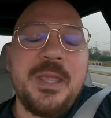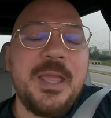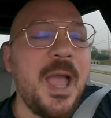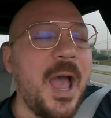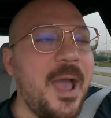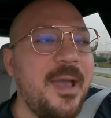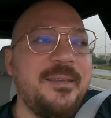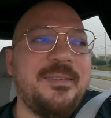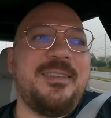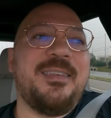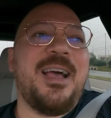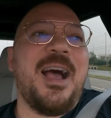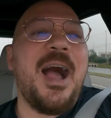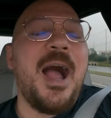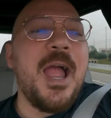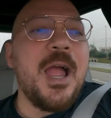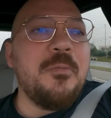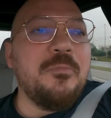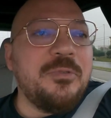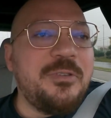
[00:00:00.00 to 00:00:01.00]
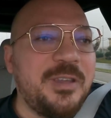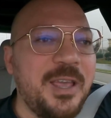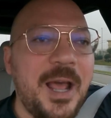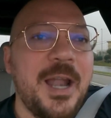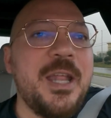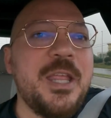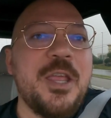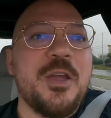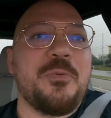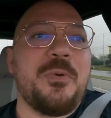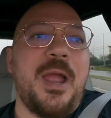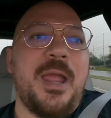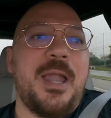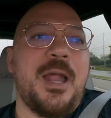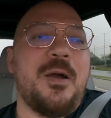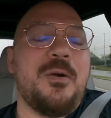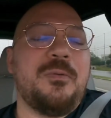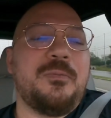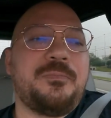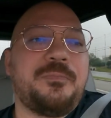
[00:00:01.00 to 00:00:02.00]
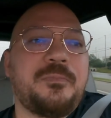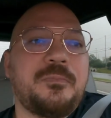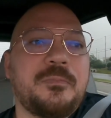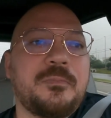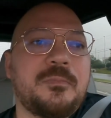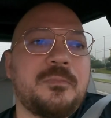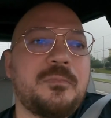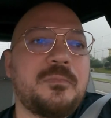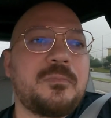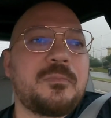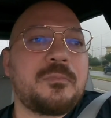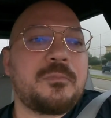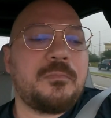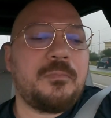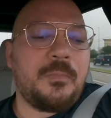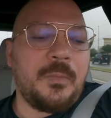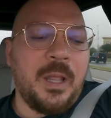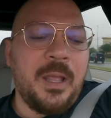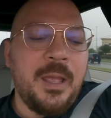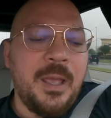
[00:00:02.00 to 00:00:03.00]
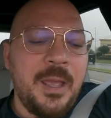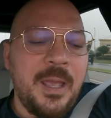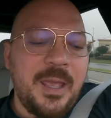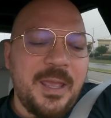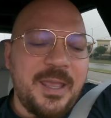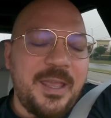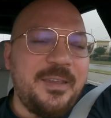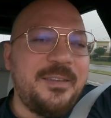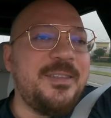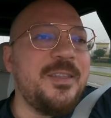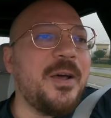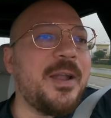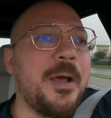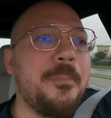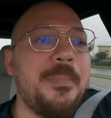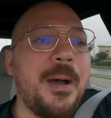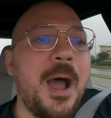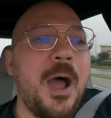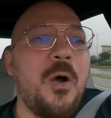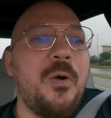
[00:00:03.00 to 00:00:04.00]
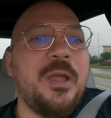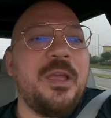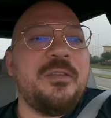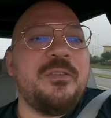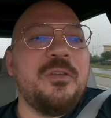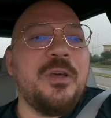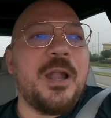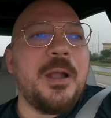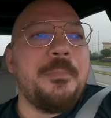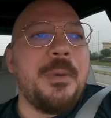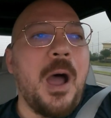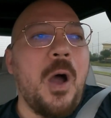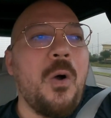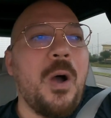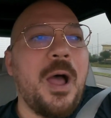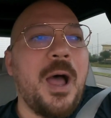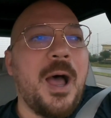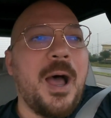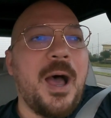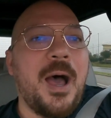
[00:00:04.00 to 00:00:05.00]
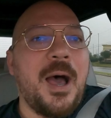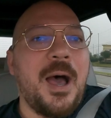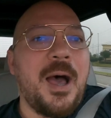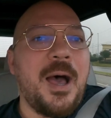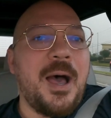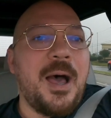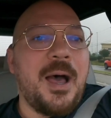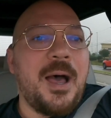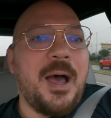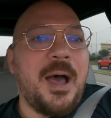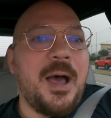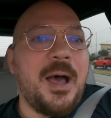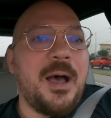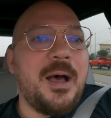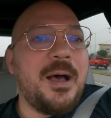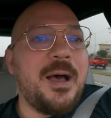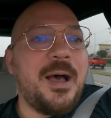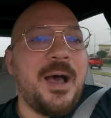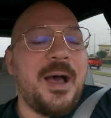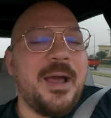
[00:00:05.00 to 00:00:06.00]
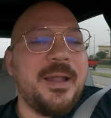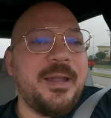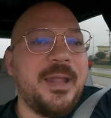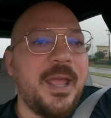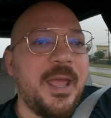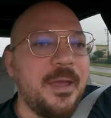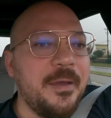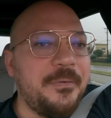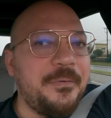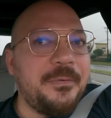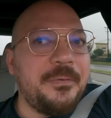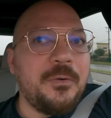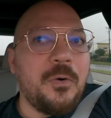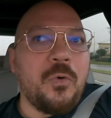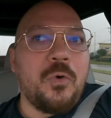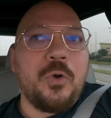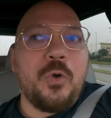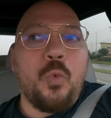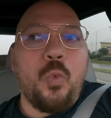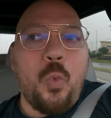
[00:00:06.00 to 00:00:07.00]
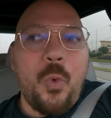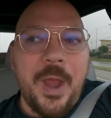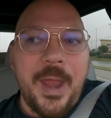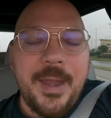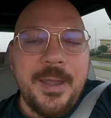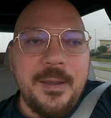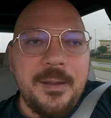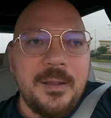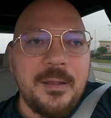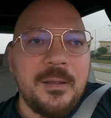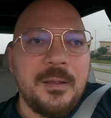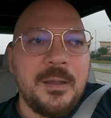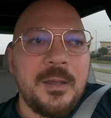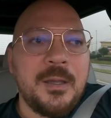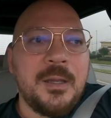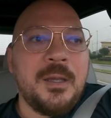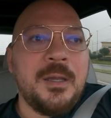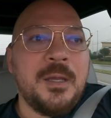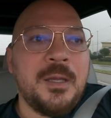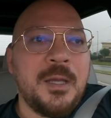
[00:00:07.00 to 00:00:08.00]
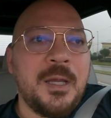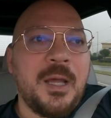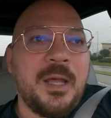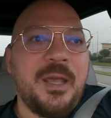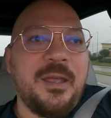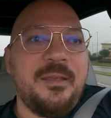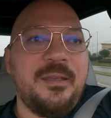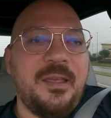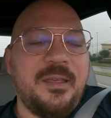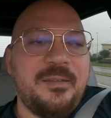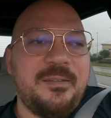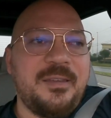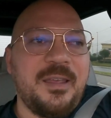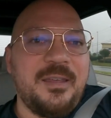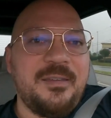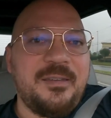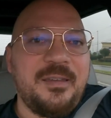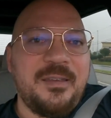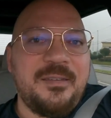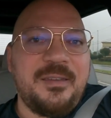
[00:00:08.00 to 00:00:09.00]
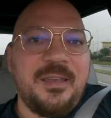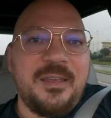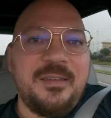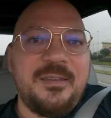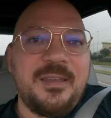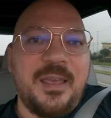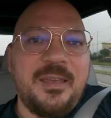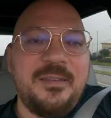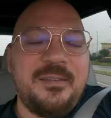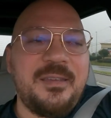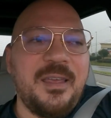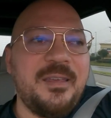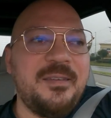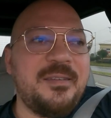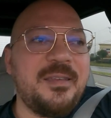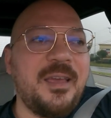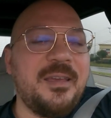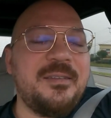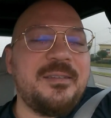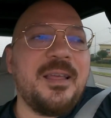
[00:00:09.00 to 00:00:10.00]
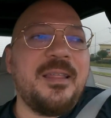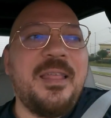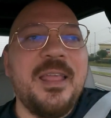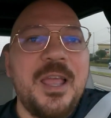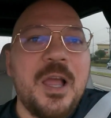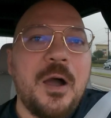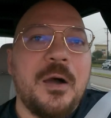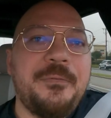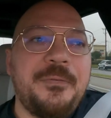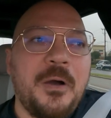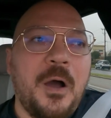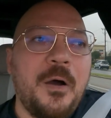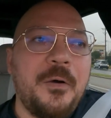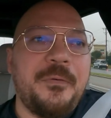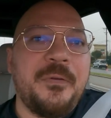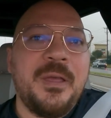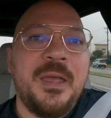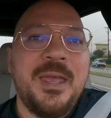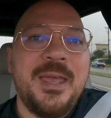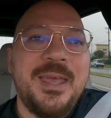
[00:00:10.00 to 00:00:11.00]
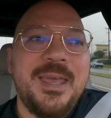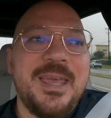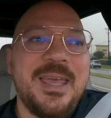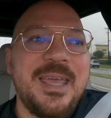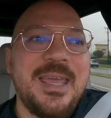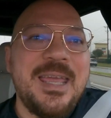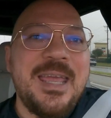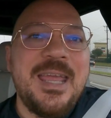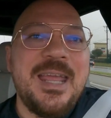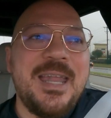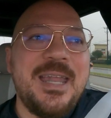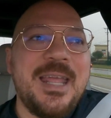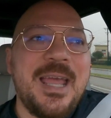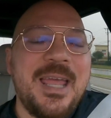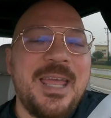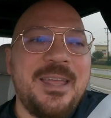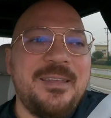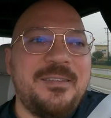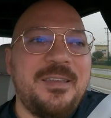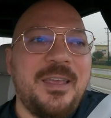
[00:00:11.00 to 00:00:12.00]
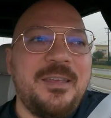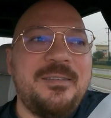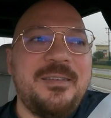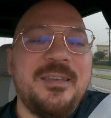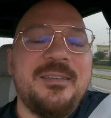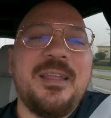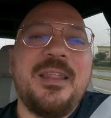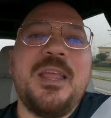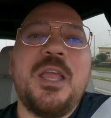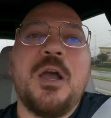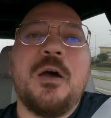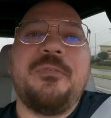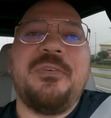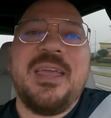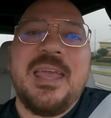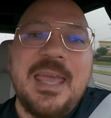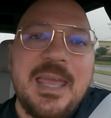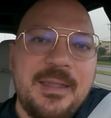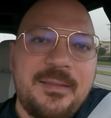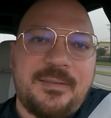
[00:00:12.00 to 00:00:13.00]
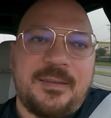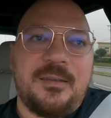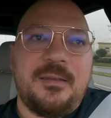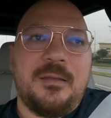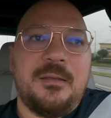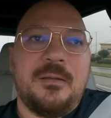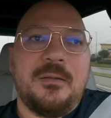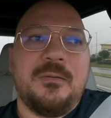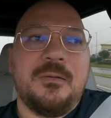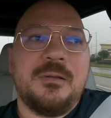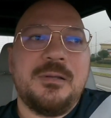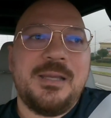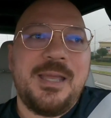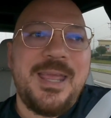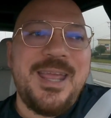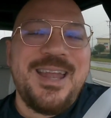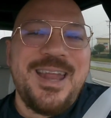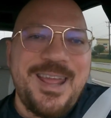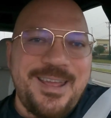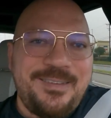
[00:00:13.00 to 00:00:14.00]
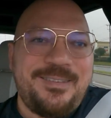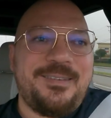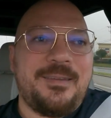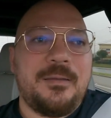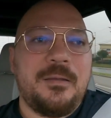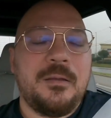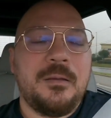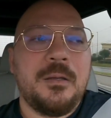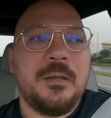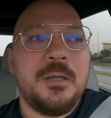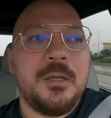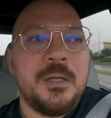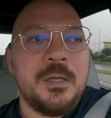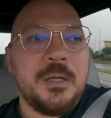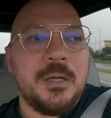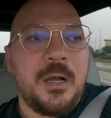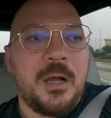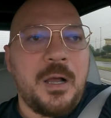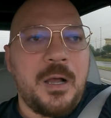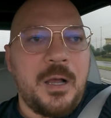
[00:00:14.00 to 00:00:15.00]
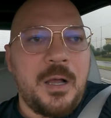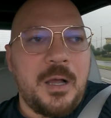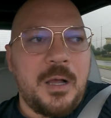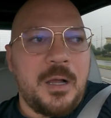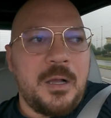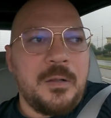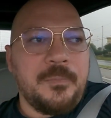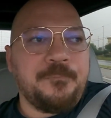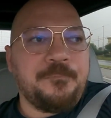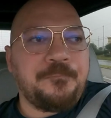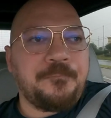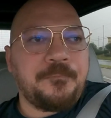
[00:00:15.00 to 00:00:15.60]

Guys, I am telling you right now. It's not about it's not about uh, uh, uh, an if or when. it's, it's, it's, it's, it's, it's, it's a thing of, of it is it's, it's a thing of it it is uh,